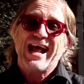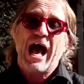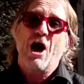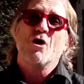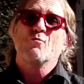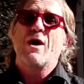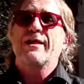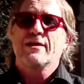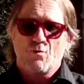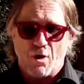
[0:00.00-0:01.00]
home
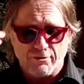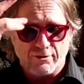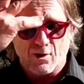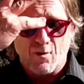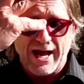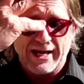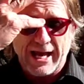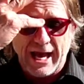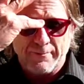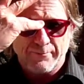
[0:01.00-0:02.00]
rather than wandering away
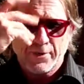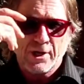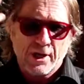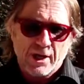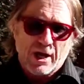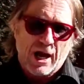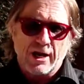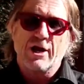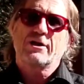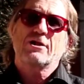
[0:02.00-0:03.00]
again.
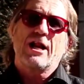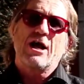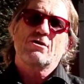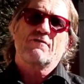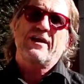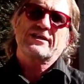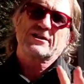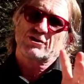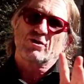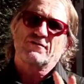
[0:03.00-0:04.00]
Alert the local vets.
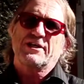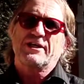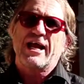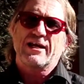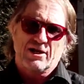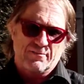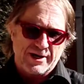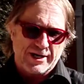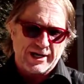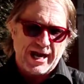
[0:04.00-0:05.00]
I sort of said that a little
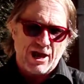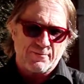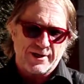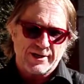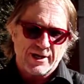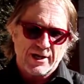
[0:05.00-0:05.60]
minute ago, but